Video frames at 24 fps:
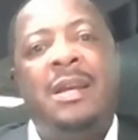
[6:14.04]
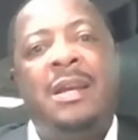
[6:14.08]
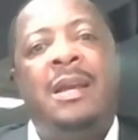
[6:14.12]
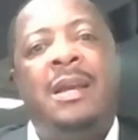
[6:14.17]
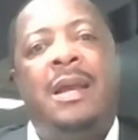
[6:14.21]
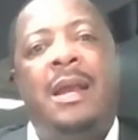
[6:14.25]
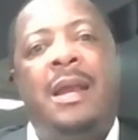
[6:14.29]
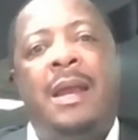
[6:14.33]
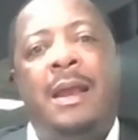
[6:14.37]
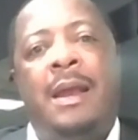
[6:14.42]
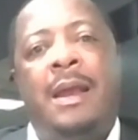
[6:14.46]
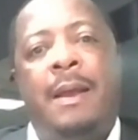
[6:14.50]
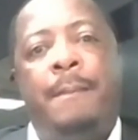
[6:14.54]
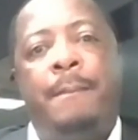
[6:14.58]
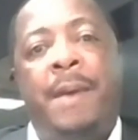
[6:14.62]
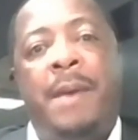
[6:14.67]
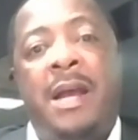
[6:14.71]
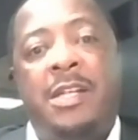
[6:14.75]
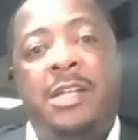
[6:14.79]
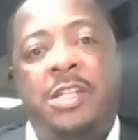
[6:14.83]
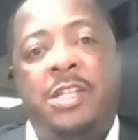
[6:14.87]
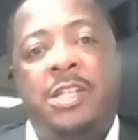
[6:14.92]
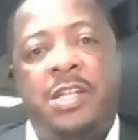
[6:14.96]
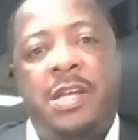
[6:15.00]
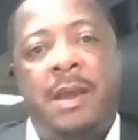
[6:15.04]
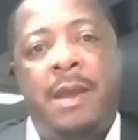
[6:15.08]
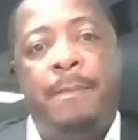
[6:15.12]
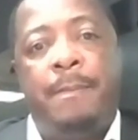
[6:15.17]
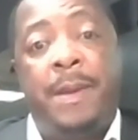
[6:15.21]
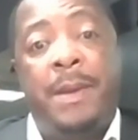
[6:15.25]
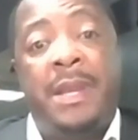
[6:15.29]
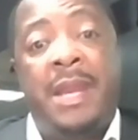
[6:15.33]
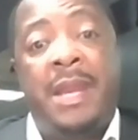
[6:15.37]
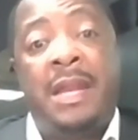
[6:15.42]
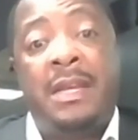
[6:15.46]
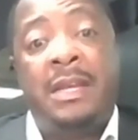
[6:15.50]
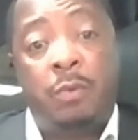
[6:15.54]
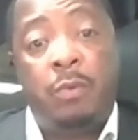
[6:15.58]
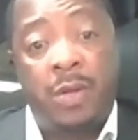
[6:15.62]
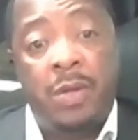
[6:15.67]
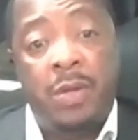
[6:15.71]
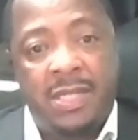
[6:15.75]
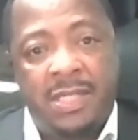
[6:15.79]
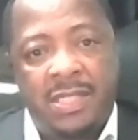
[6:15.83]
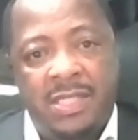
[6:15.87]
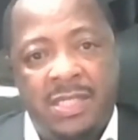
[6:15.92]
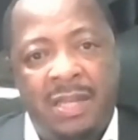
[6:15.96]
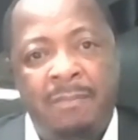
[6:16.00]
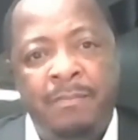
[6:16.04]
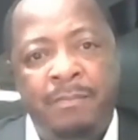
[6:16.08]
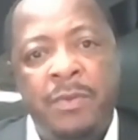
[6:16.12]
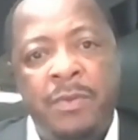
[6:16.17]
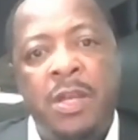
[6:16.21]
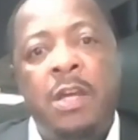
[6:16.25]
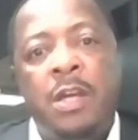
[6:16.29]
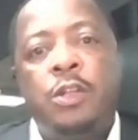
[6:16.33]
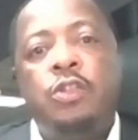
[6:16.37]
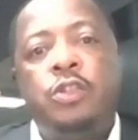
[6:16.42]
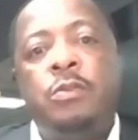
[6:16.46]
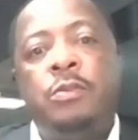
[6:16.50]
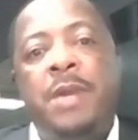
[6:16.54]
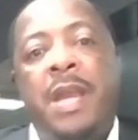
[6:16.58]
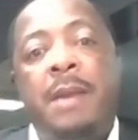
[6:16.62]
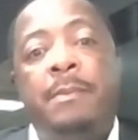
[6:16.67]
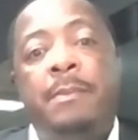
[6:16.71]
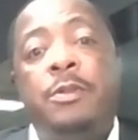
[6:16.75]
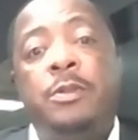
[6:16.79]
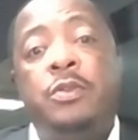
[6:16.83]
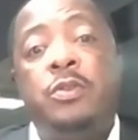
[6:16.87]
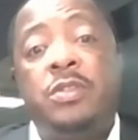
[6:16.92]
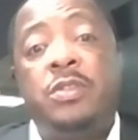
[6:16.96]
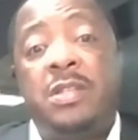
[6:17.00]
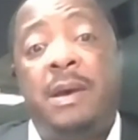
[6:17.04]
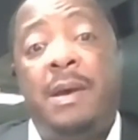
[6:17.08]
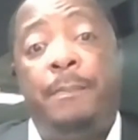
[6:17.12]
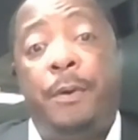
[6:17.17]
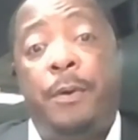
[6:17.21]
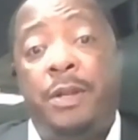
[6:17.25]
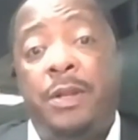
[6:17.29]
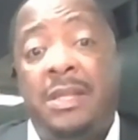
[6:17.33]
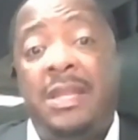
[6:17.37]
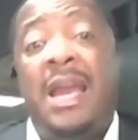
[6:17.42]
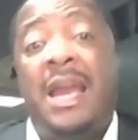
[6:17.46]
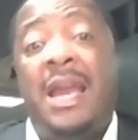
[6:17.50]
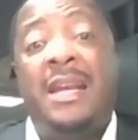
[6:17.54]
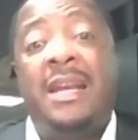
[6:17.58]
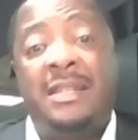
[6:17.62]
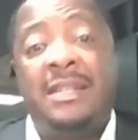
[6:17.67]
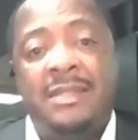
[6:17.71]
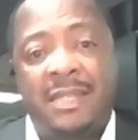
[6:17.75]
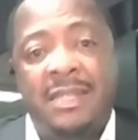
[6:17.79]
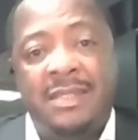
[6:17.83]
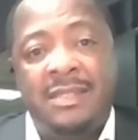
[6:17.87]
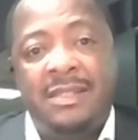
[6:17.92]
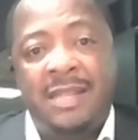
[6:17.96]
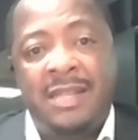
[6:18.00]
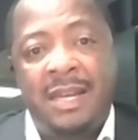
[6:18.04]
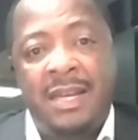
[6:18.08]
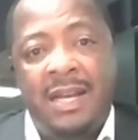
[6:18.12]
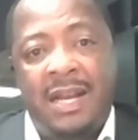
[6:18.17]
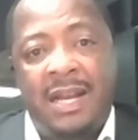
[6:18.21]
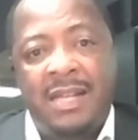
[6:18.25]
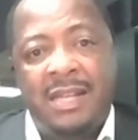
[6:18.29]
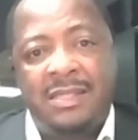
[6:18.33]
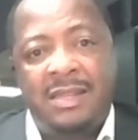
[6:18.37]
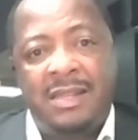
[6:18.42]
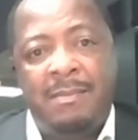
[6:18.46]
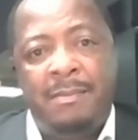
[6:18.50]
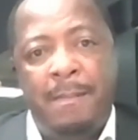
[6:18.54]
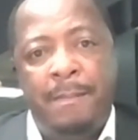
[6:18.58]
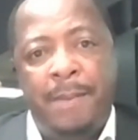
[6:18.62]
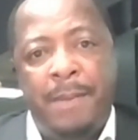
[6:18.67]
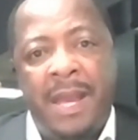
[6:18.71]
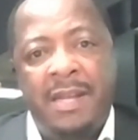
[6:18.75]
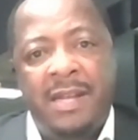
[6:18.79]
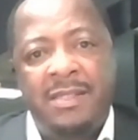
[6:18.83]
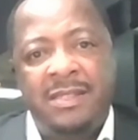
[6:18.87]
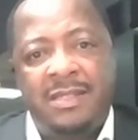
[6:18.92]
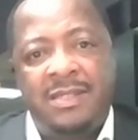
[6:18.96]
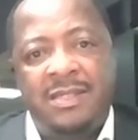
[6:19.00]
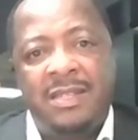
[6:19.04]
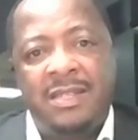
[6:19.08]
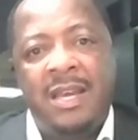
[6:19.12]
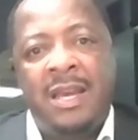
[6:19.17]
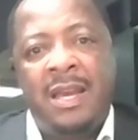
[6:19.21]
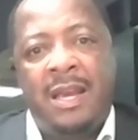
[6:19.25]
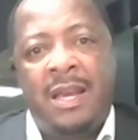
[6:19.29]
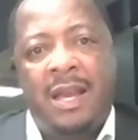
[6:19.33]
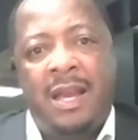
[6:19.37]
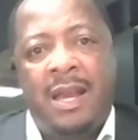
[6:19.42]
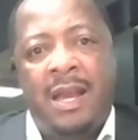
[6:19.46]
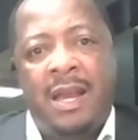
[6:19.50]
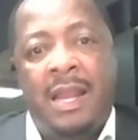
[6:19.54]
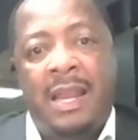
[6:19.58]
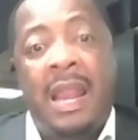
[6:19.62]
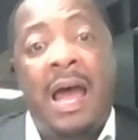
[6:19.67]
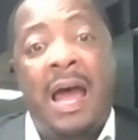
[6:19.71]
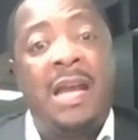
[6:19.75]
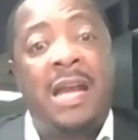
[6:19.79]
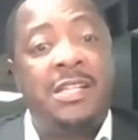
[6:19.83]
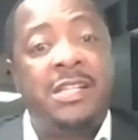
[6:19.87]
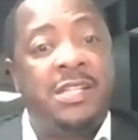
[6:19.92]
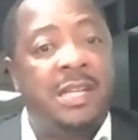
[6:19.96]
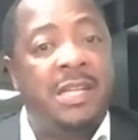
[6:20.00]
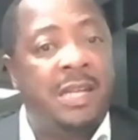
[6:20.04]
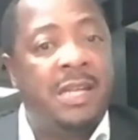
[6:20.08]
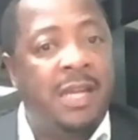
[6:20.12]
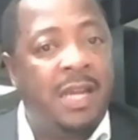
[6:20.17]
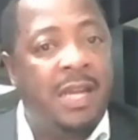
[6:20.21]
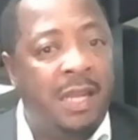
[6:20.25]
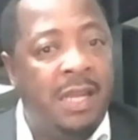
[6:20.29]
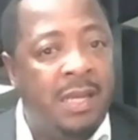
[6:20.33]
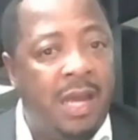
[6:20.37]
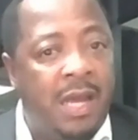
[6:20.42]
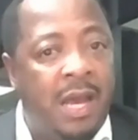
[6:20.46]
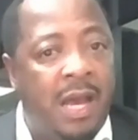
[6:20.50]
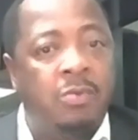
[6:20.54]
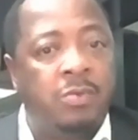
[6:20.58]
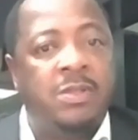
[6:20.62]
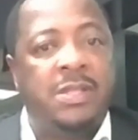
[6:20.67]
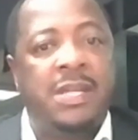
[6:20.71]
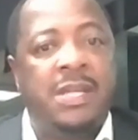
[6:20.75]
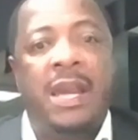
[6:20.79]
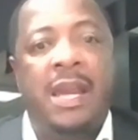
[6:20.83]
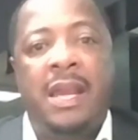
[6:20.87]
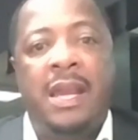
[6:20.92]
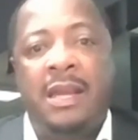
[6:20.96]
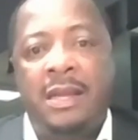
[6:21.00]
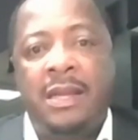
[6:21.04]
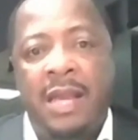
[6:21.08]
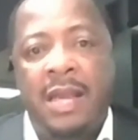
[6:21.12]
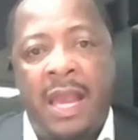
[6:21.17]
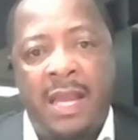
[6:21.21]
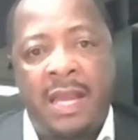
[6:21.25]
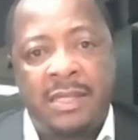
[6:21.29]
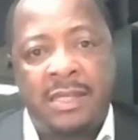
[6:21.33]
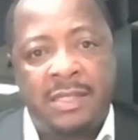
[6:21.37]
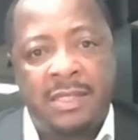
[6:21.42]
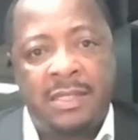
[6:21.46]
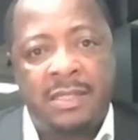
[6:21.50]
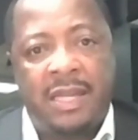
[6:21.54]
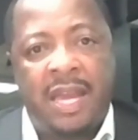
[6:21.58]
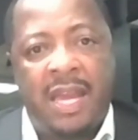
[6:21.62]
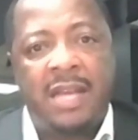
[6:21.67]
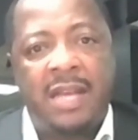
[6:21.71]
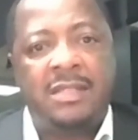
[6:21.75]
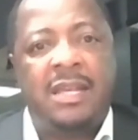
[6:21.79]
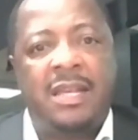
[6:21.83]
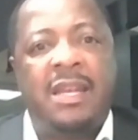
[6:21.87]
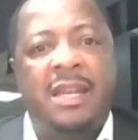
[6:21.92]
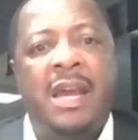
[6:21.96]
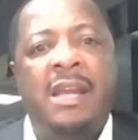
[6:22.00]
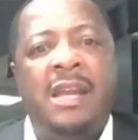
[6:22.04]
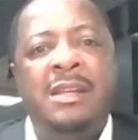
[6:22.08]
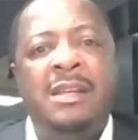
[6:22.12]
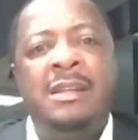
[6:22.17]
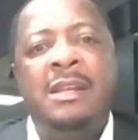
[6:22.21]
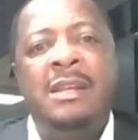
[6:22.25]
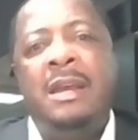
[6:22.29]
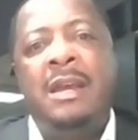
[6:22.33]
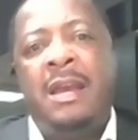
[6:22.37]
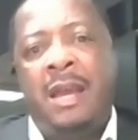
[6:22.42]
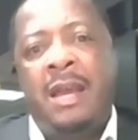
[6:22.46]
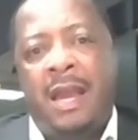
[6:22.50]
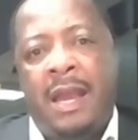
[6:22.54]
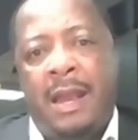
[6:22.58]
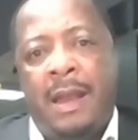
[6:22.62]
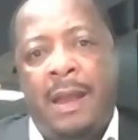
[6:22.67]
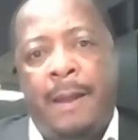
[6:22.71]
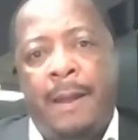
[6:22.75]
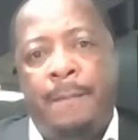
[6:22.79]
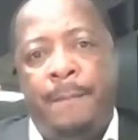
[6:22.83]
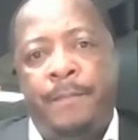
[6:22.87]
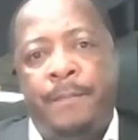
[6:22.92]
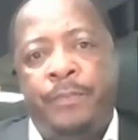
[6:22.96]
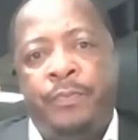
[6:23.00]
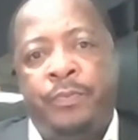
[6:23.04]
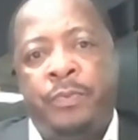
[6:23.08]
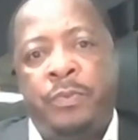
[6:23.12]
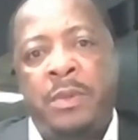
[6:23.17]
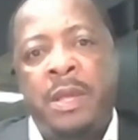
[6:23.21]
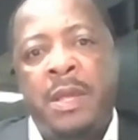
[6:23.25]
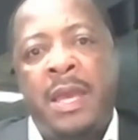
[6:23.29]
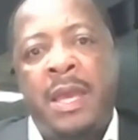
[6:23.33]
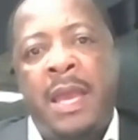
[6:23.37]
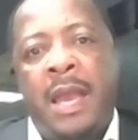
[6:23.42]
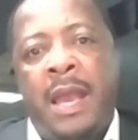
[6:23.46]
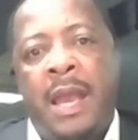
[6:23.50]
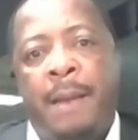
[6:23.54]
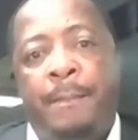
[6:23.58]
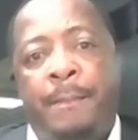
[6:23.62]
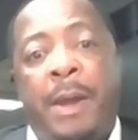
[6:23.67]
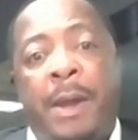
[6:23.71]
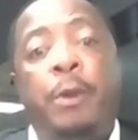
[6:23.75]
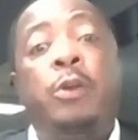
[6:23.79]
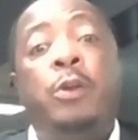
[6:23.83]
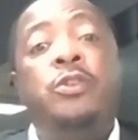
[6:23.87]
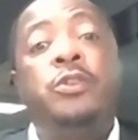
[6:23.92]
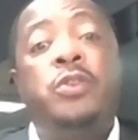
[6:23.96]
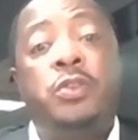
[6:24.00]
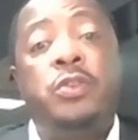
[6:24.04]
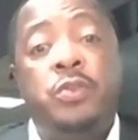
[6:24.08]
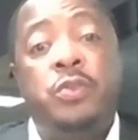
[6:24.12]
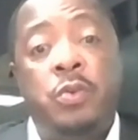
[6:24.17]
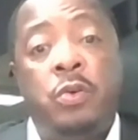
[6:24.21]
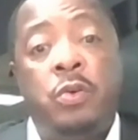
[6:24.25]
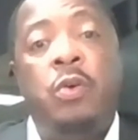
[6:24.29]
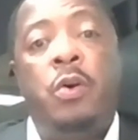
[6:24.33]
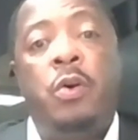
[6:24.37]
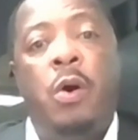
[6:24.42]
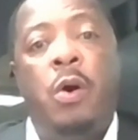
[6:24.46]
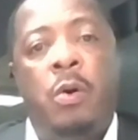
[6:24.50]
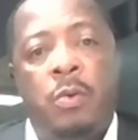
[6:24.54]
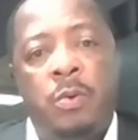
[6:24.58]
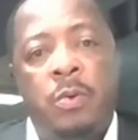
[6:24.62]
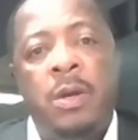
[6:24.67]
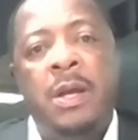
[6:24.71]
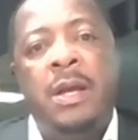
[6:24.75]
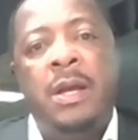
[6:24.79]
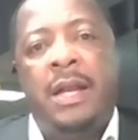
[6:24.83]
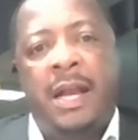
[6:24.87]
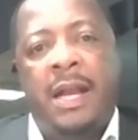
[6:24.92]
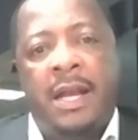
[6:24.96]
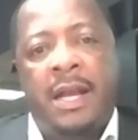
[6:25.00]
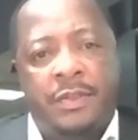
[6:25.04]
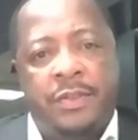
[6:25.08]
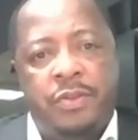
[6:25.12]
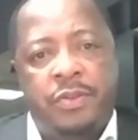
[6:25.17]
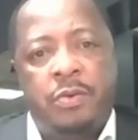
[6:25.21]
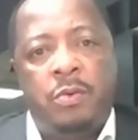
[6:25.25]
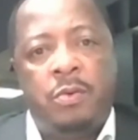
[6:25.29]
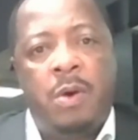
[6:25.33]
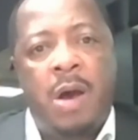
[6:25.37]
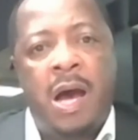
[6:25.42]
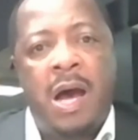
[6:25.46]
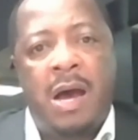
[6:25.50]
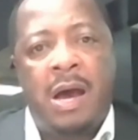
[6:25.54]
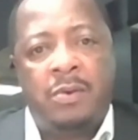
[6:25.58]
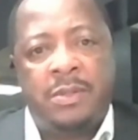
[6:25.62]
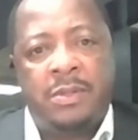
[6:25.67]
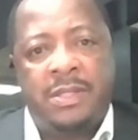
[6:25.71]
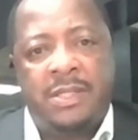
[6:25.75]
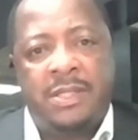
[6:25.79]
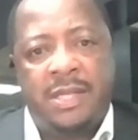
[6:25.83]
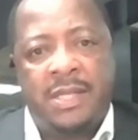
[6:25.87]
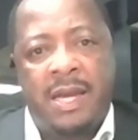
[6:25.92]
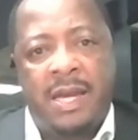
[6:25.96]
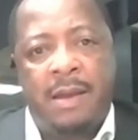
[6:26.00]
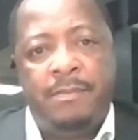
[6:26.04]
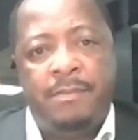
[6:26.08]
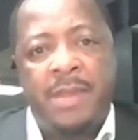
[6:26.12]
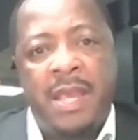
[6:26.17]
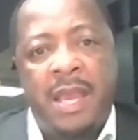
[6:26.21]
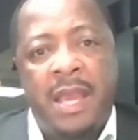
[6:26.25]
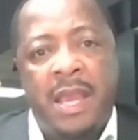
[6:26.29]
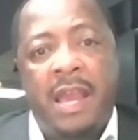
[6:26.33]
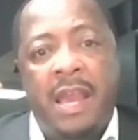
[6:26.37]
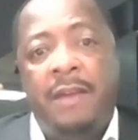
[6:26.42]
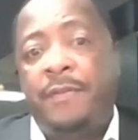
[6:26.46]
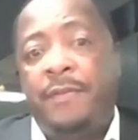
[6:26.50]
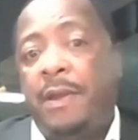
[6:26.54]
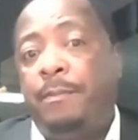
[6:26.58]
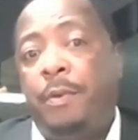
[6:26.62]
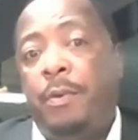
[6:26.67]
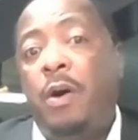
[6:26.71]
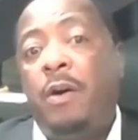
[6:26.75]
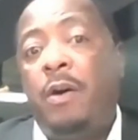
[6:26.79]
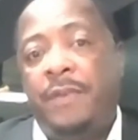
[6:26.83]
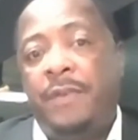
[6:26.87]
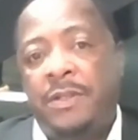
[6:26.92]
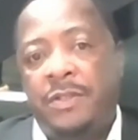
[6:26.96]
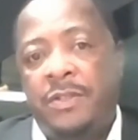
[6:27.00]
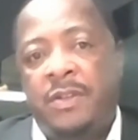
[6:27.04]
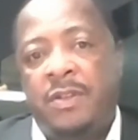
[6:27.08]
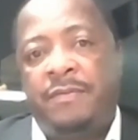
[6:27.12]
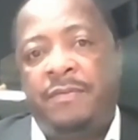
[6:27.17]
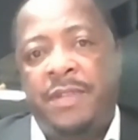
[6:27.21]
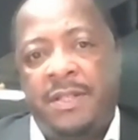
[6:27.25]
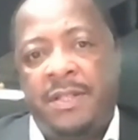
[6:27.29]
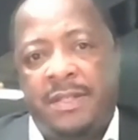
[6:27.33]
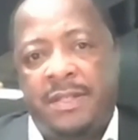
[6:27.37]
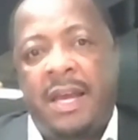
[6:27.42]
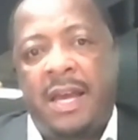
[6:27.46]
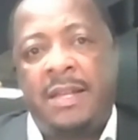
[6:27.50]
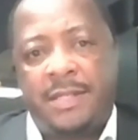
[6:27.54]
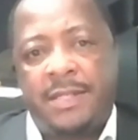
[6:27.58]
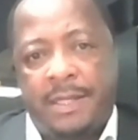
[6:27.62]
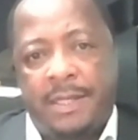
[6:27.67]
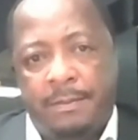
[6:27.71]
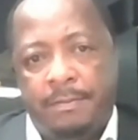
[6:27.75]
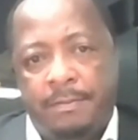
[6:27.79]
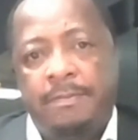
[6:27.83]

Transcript: uh, much uh, better liquidity to be able to support their existing customer base, uh, largely in Gauteng and in KZN. Um, uh, but also to grow uh, throughout um, every province of this country.